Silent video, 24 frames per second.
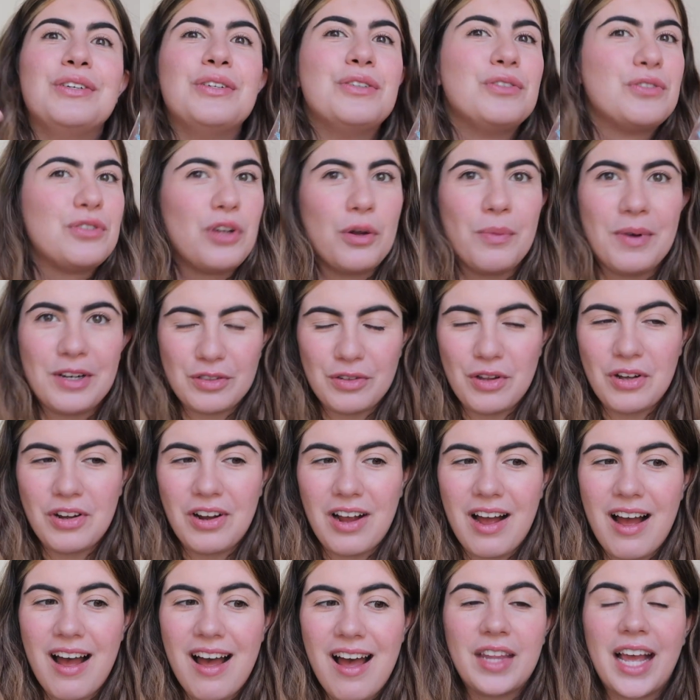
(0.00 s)
so much
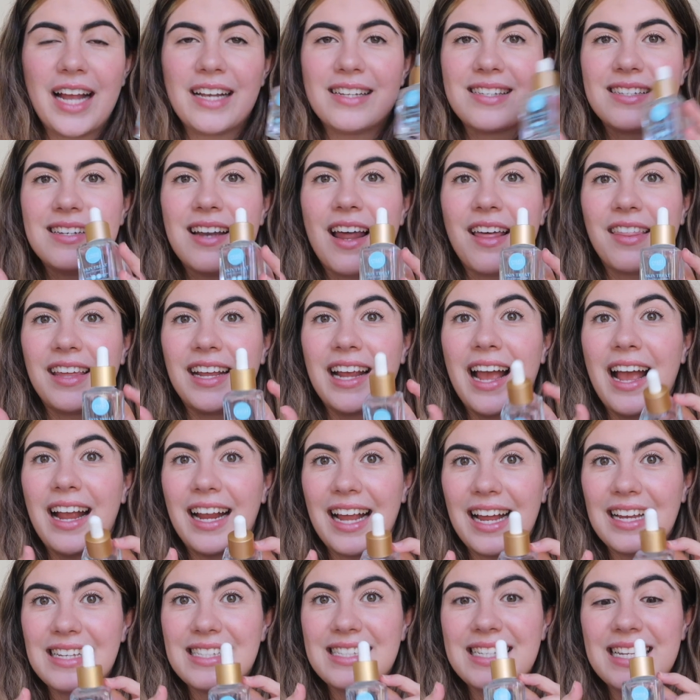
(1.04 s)
longer. That's nothing
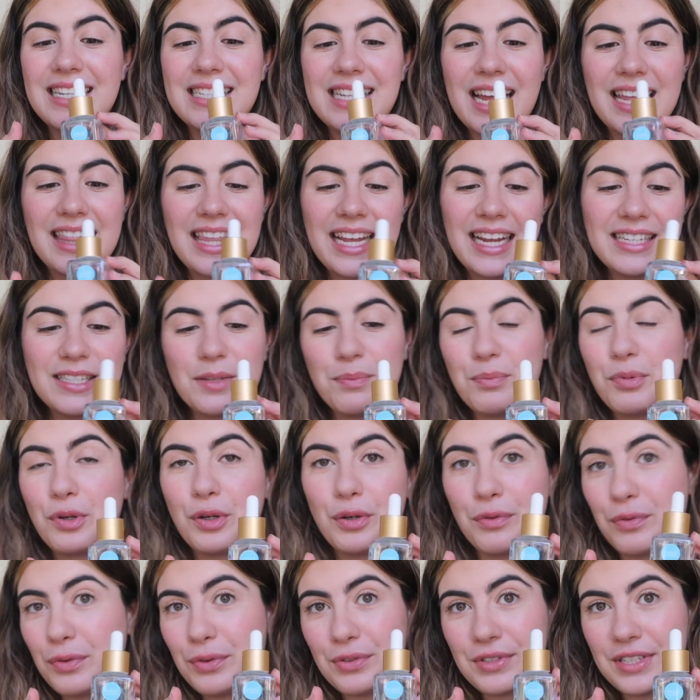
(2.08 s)
against this. I think it's a
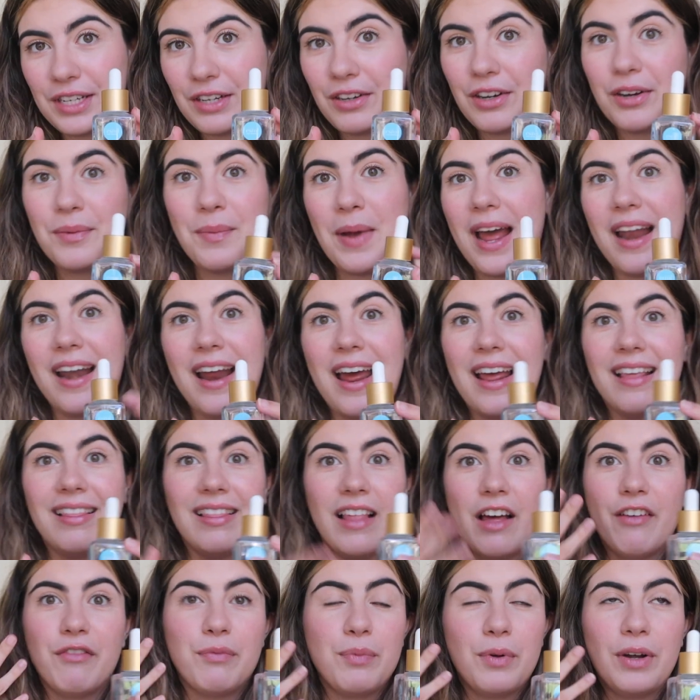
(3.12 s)
beautiful serum and I
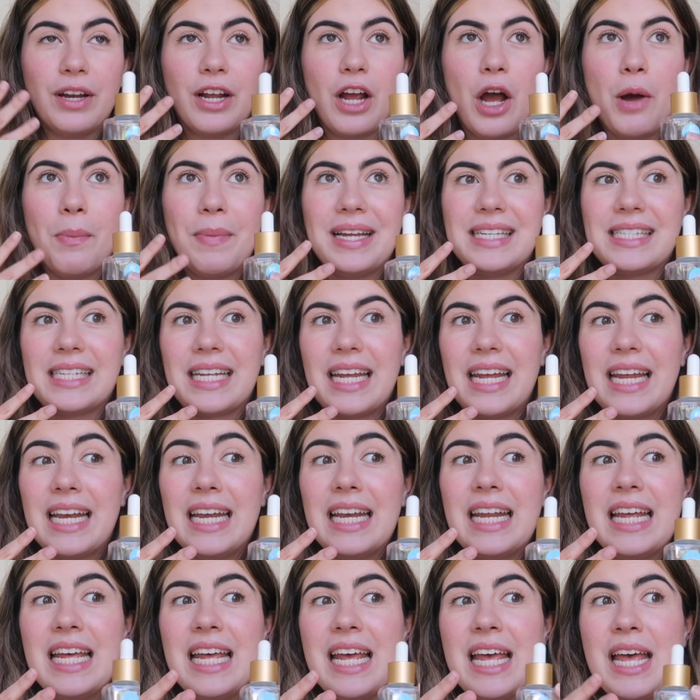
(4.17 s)
love putting it on my
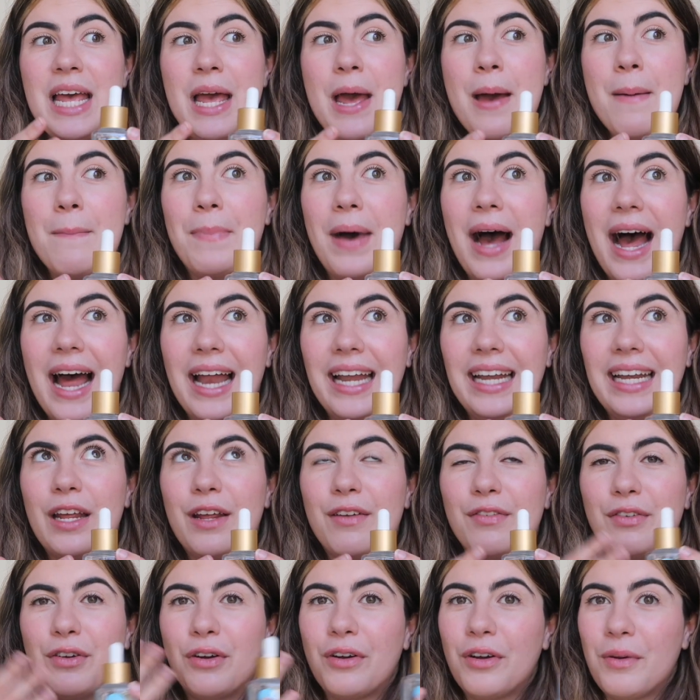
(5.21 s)
skin. But
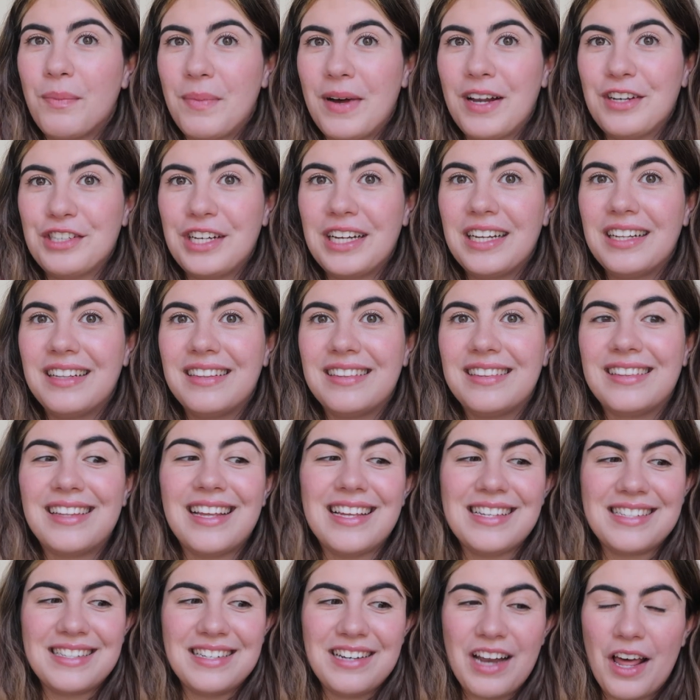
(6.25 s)
if you're on a budget,
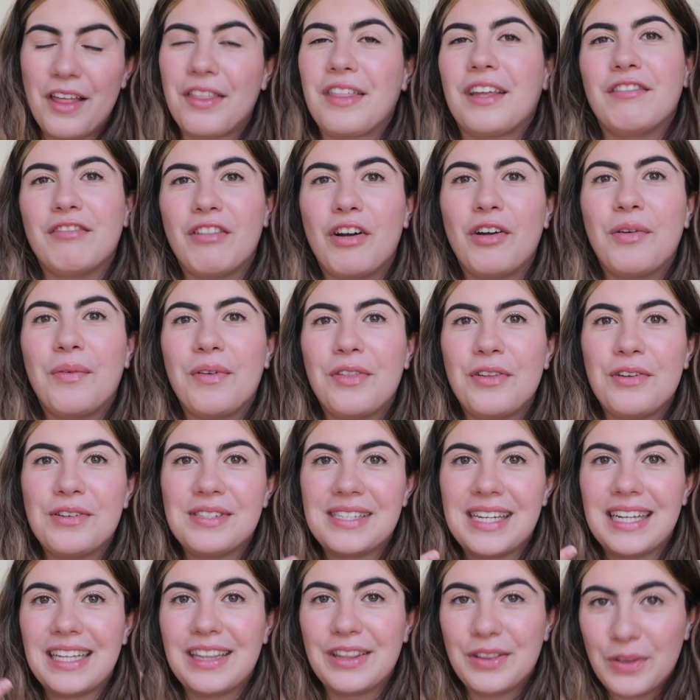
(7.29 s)
there's nothing wrong with
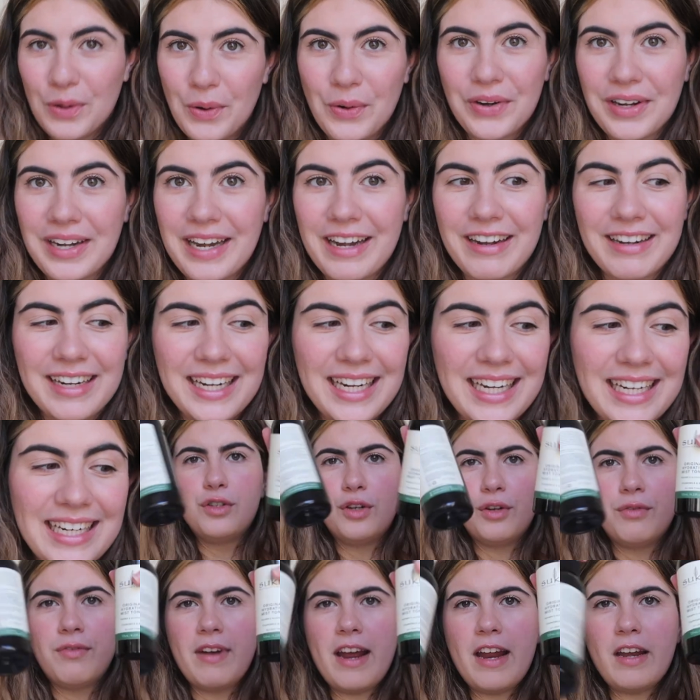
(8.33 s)
using The Ordinary.
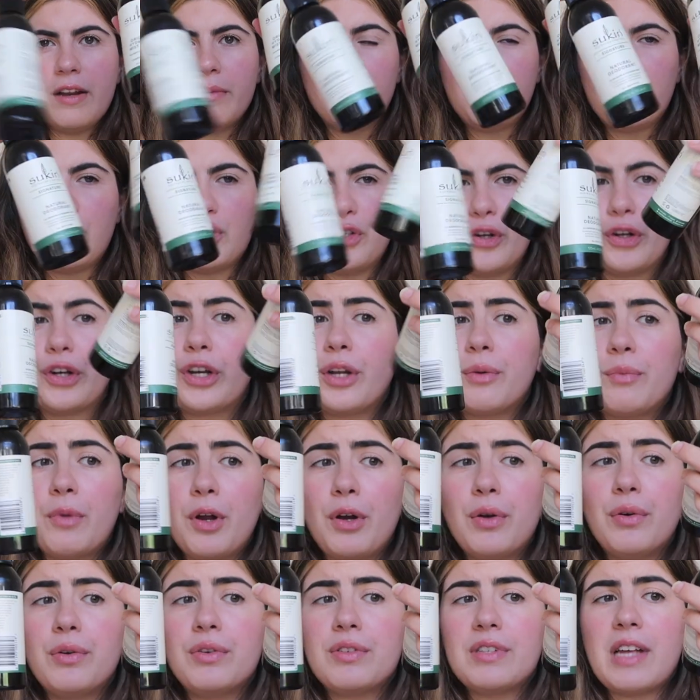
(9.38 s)
Two random Sukin
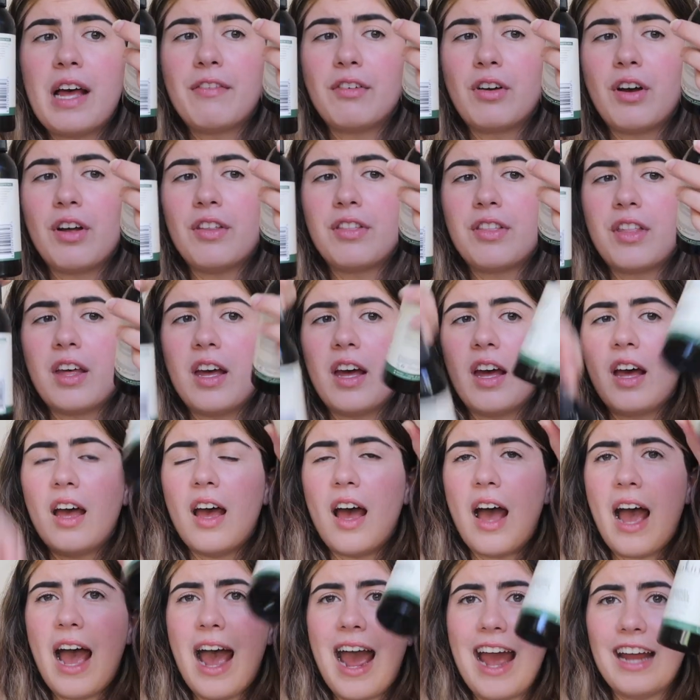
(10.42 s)
bottles. I've got the
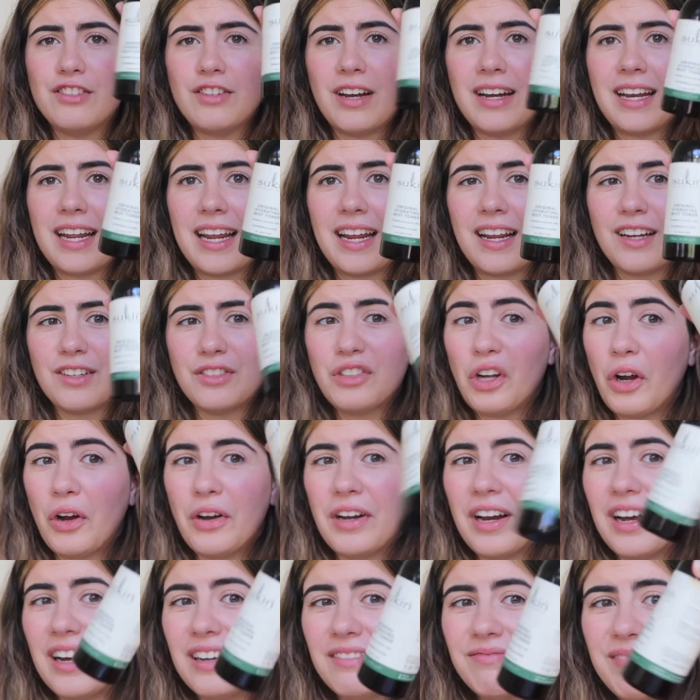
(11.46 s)
hydrating
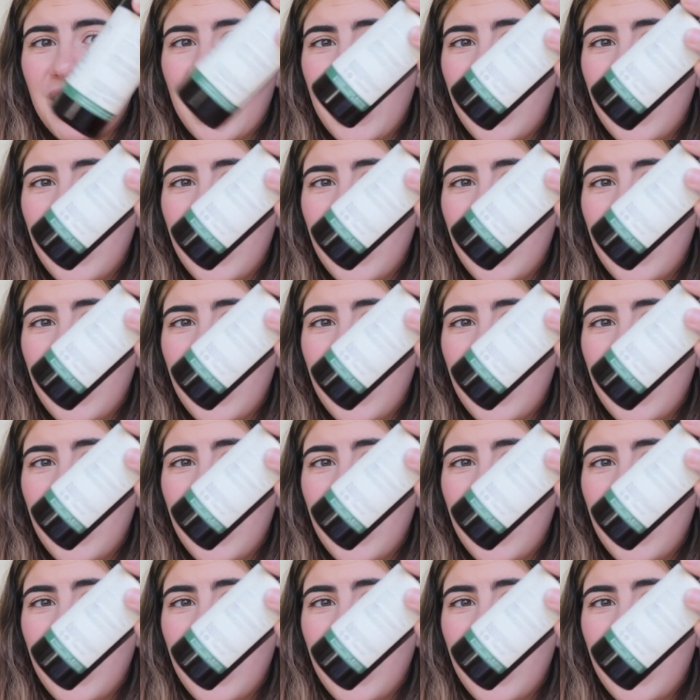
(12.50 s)
toner.